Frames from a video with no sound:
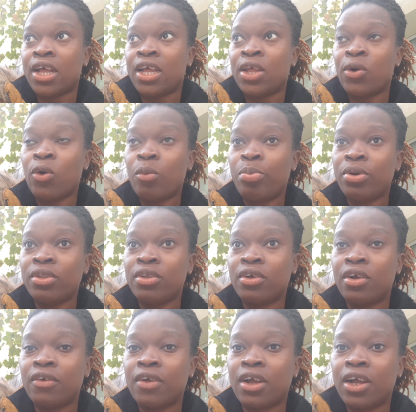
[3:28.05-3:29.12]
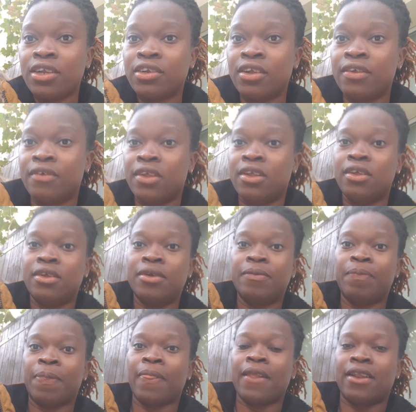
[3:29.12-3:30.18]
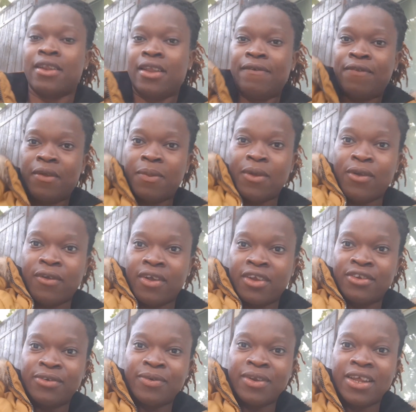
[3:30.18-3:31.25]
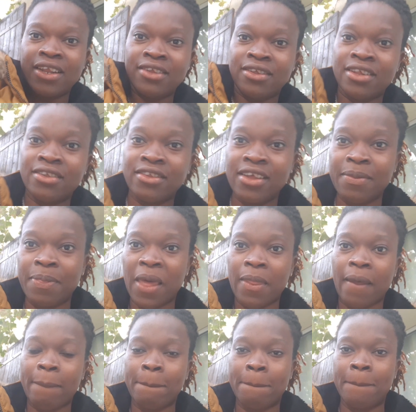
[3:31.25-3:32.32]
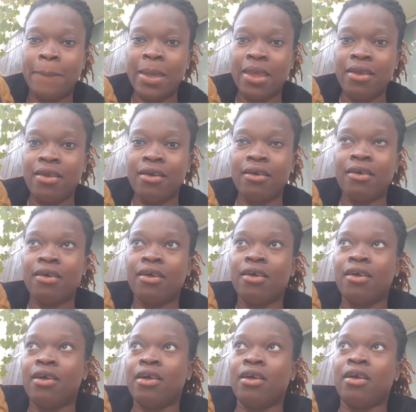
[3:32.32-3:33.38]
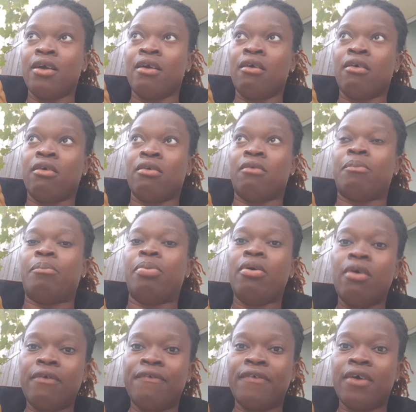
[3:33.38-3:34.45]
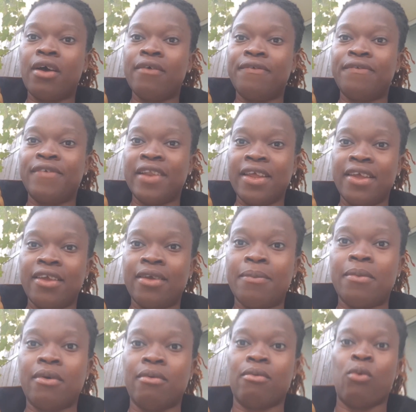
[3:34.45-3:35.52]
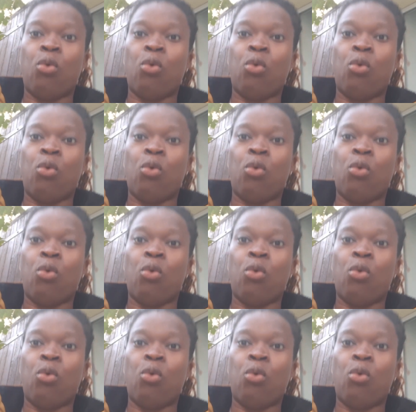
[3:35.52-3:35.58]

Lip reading: He opened the garage, he lifted up the garage door like this, and at the same time, a big puff of flame